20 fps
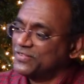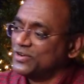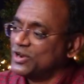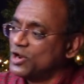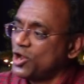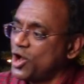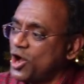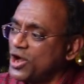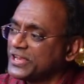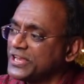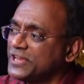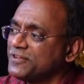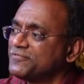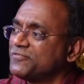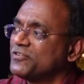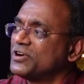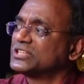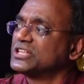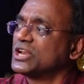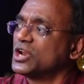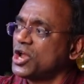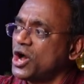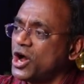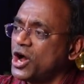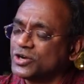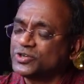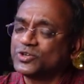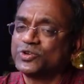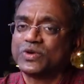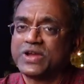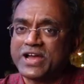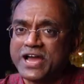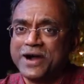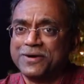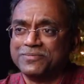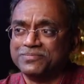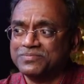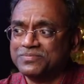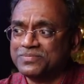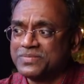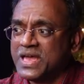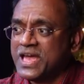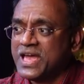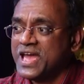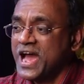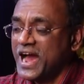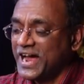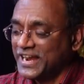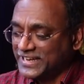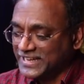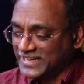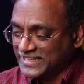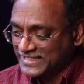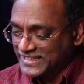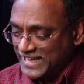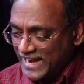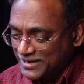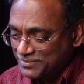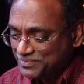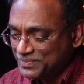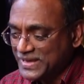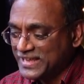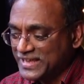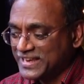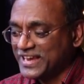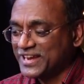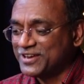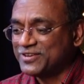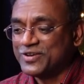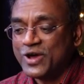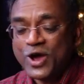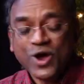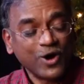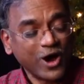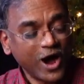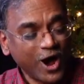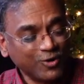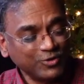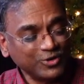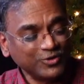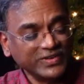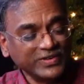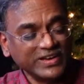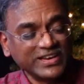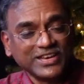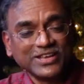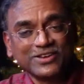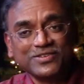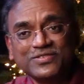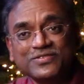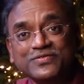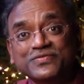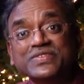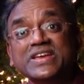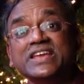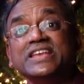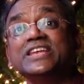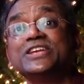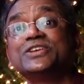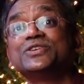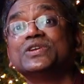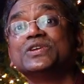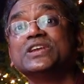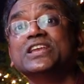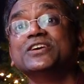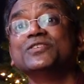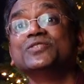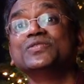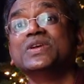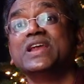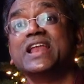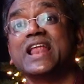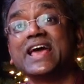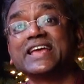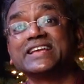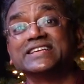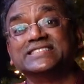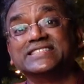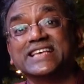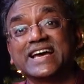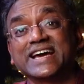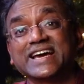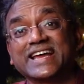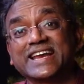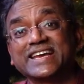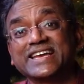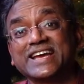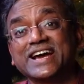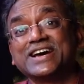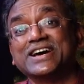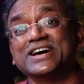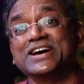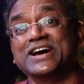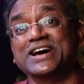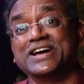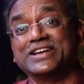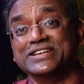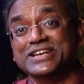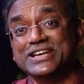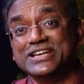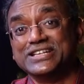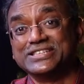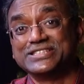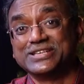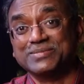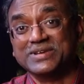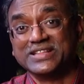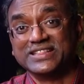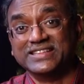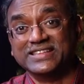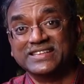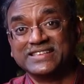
longing for the Lord to come. And in that period, how do we live? We need to live like Zechariah and Elizabeth.